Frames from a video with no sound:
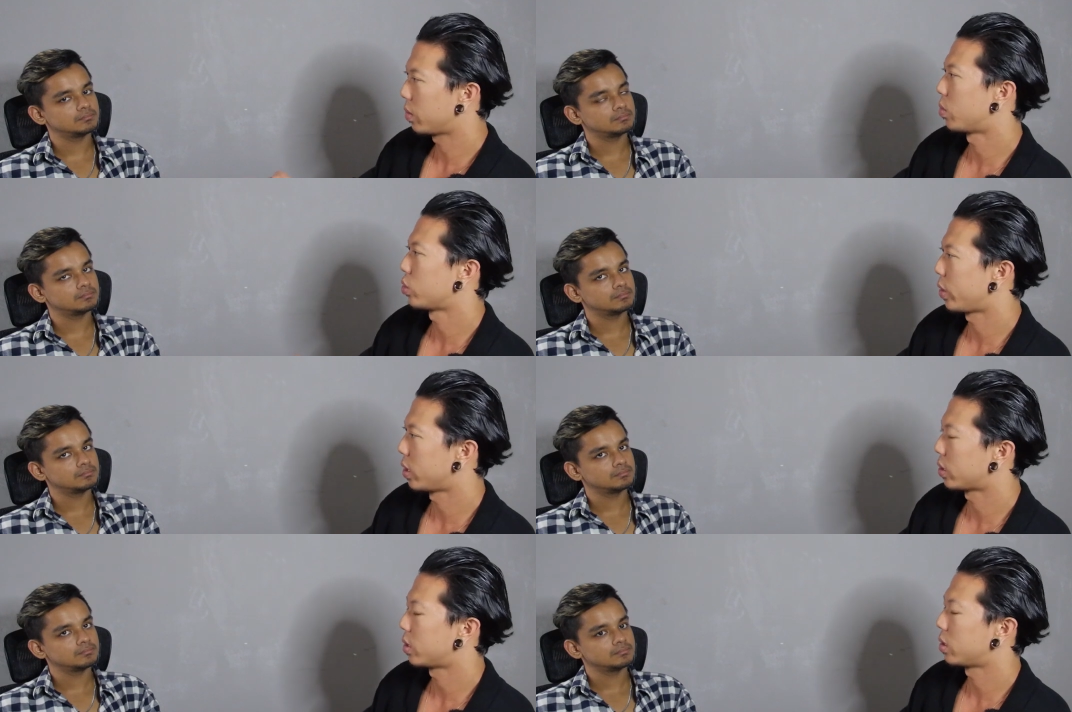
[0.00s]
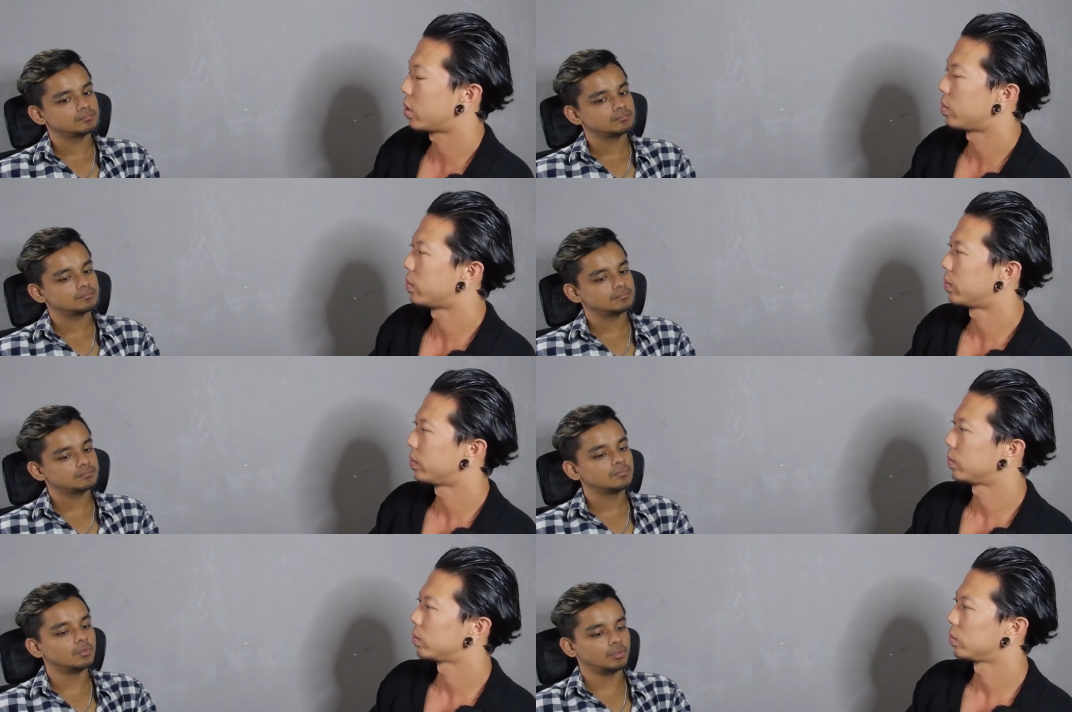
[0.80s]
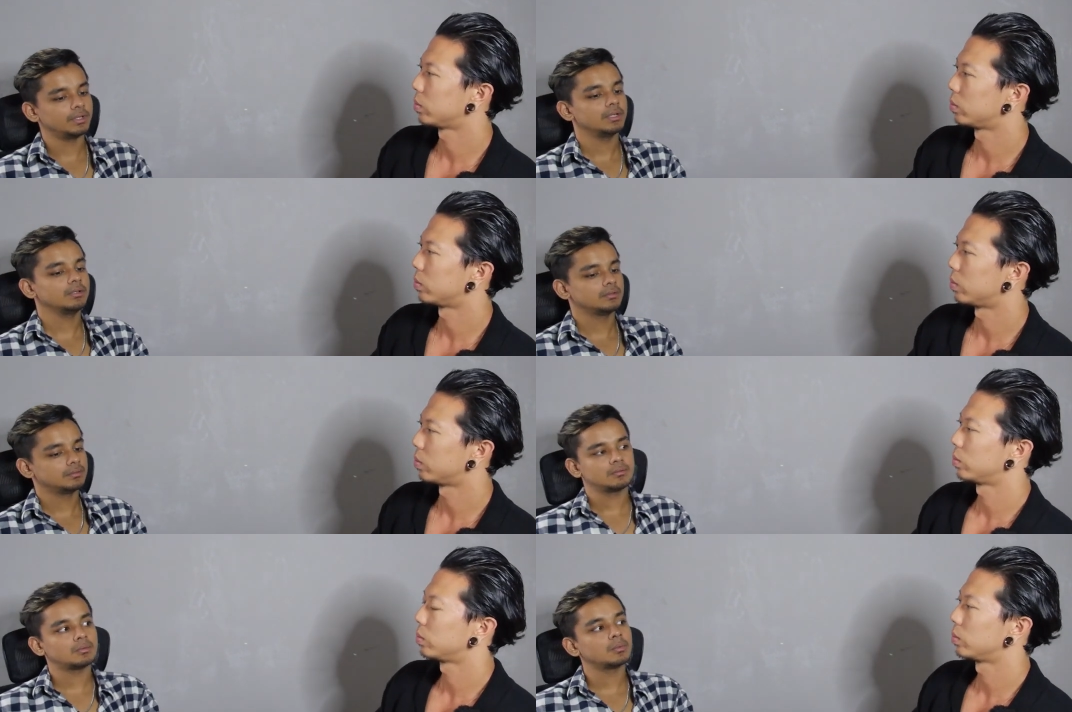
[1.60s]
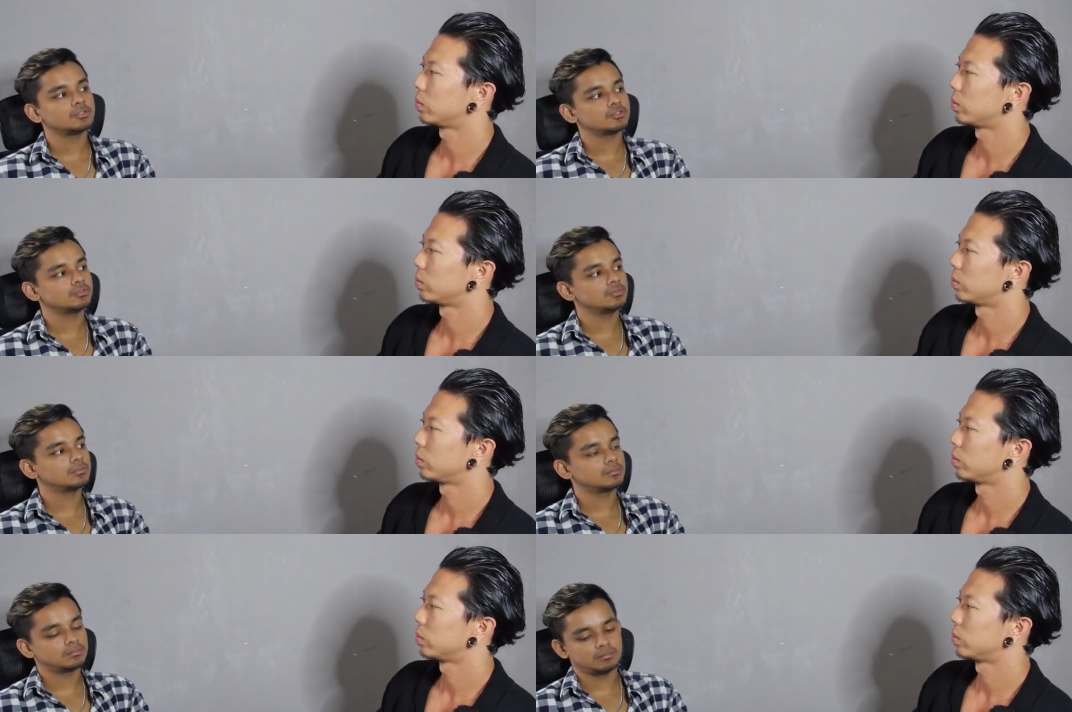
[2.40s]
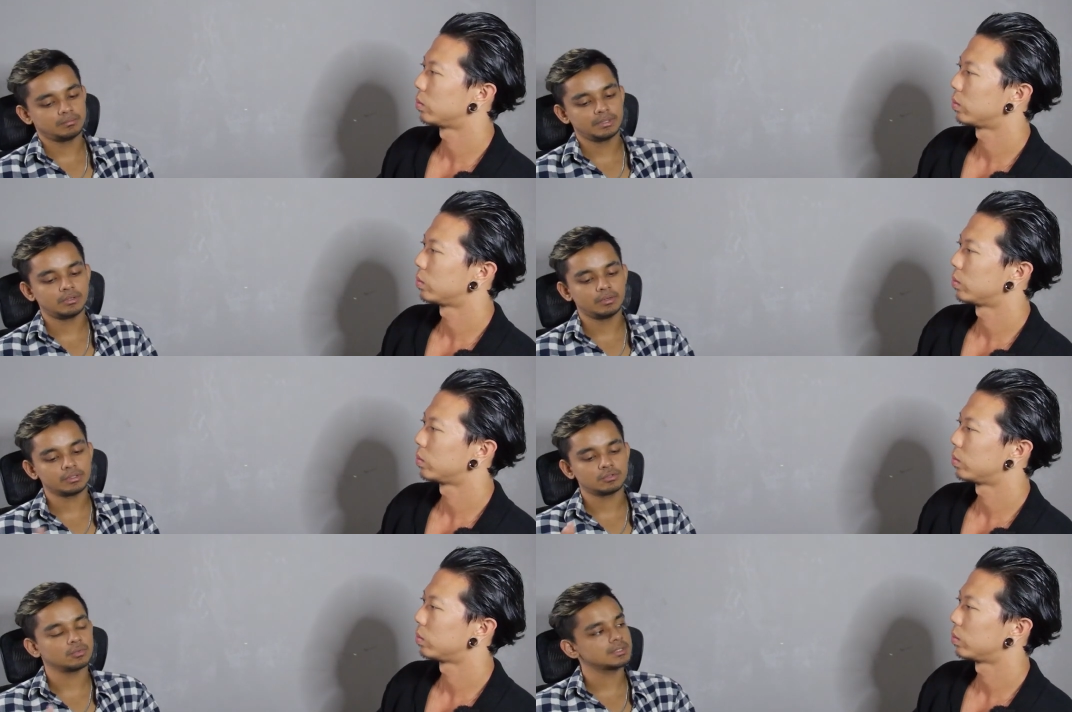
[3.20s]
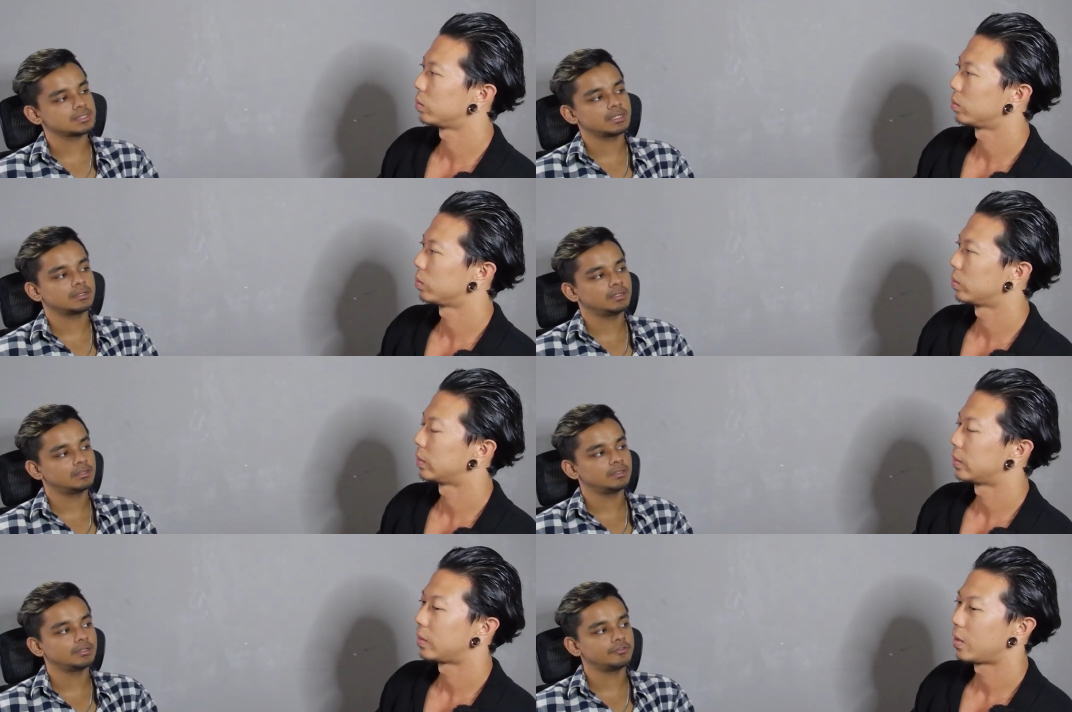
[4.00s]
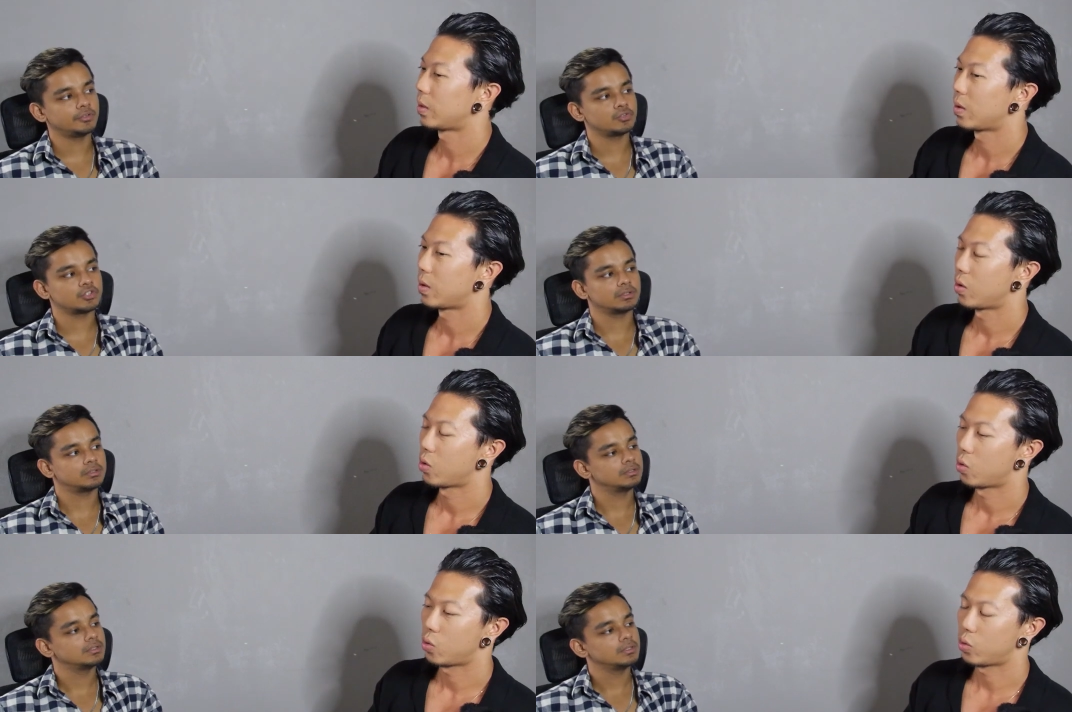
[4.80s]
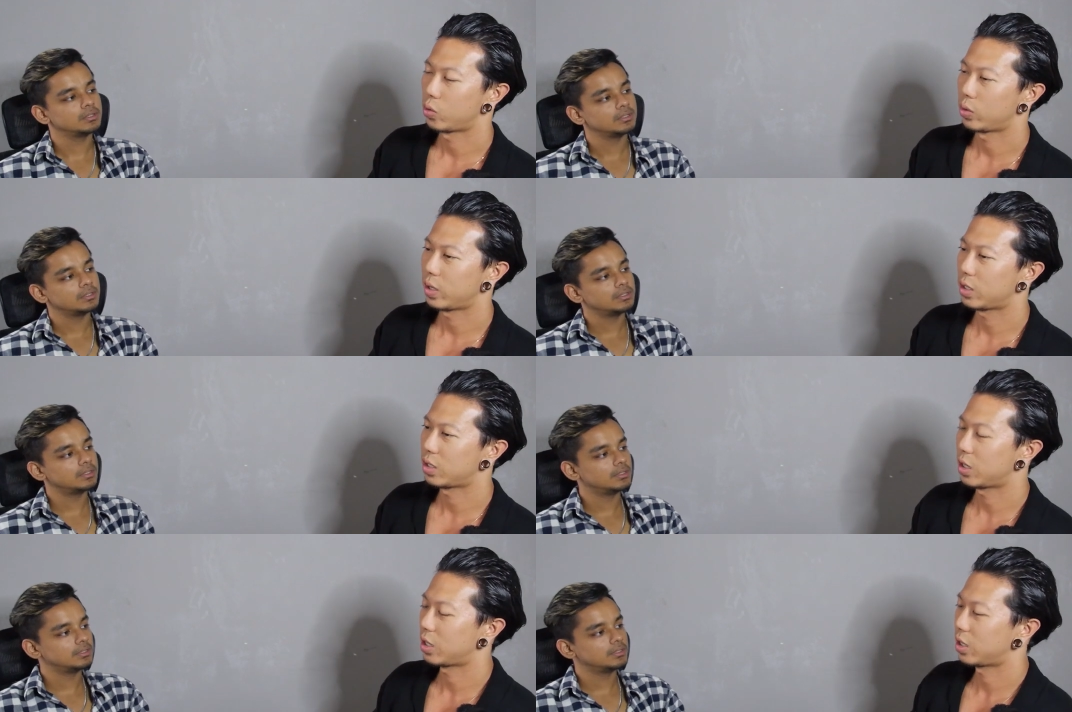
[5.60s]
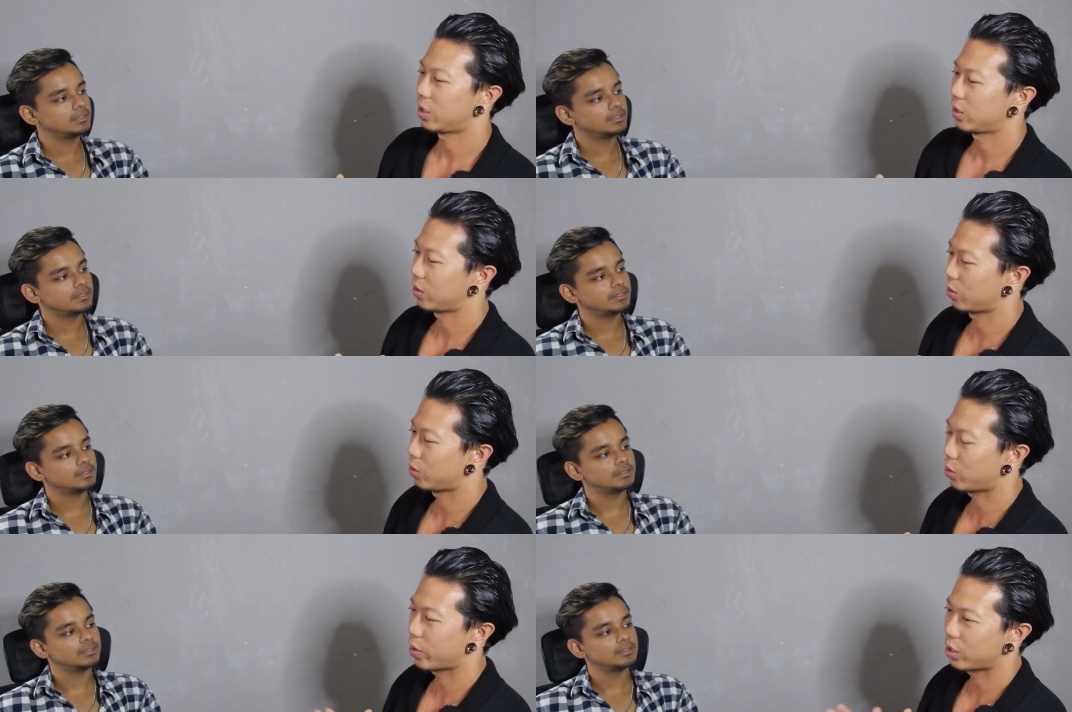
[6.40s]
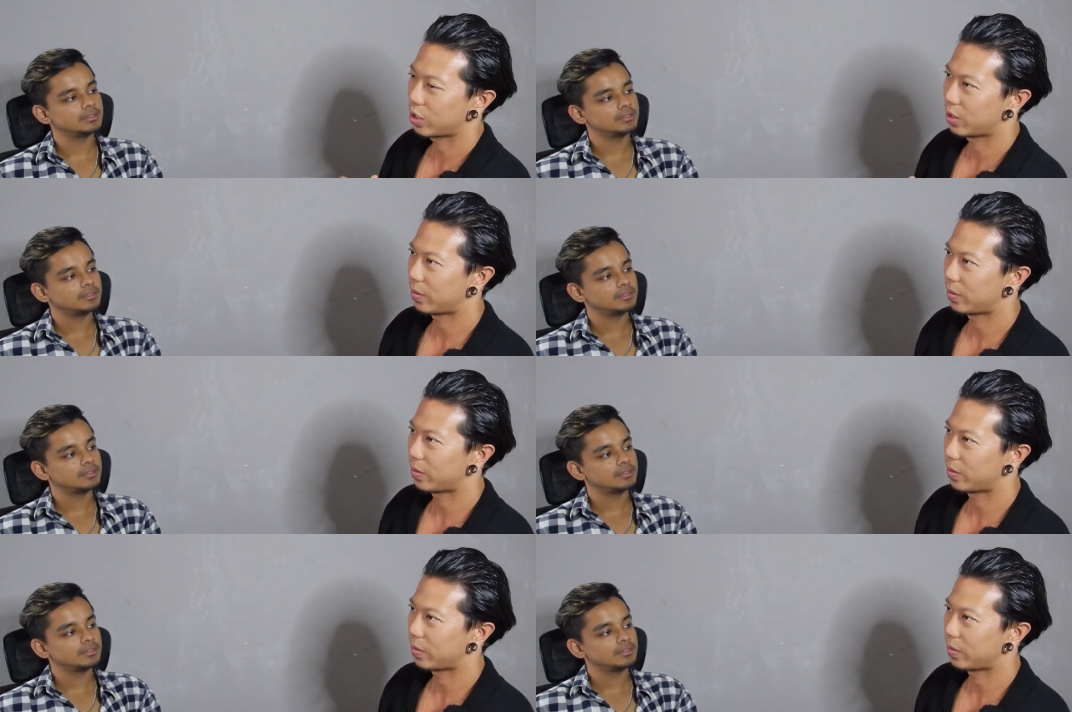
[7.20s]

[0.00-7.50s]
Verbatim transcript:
Speaker 1: more trainers under them.
Speaker 2: Okay, what would you be going towards then in the near future?
Speaker 1: Oh, that's a good question.